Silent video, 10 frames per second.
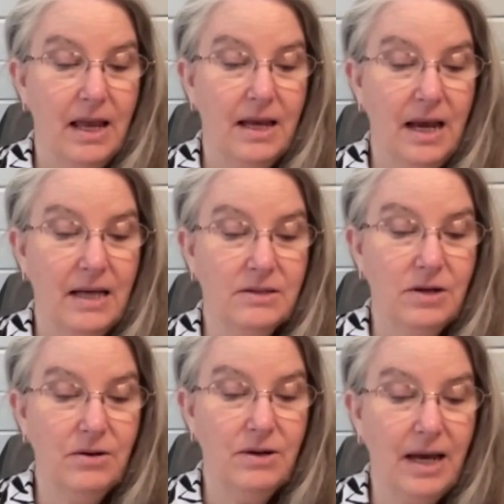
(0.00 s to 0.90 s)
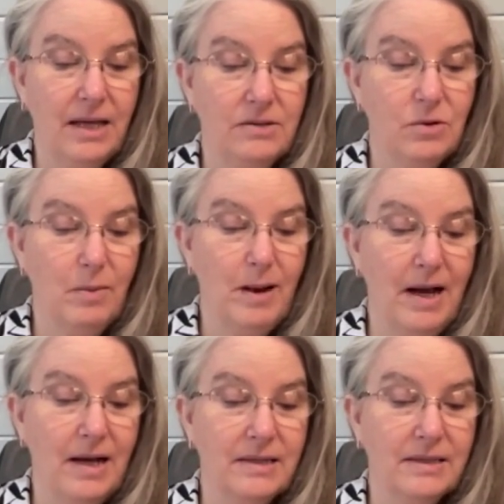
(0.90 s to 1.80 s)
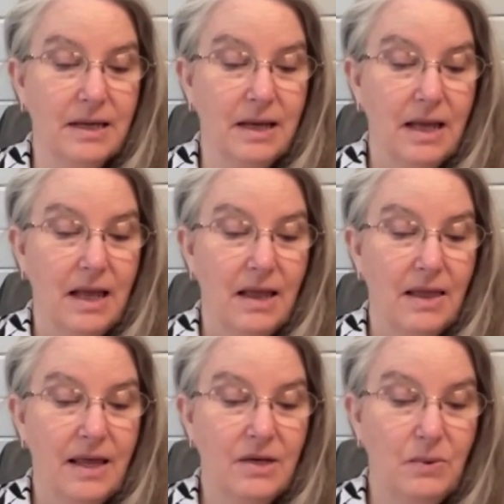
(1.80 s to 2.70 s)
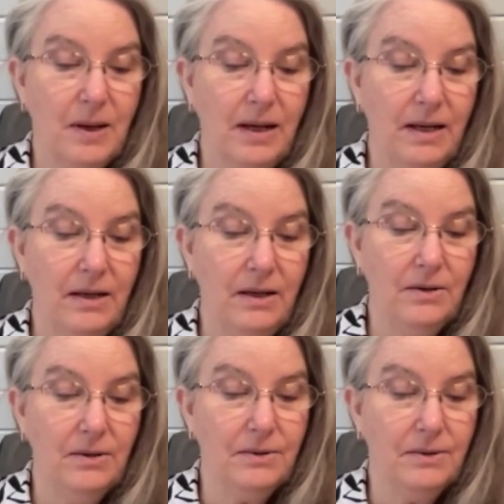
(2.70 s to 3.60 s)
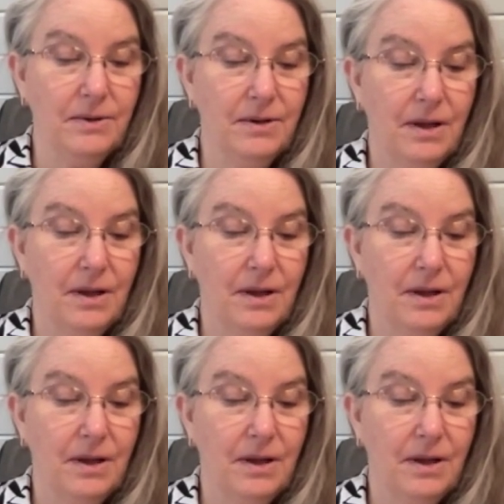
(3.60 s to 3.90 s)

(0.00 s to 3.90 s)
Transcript: It has no gates or bars. They dwell alone.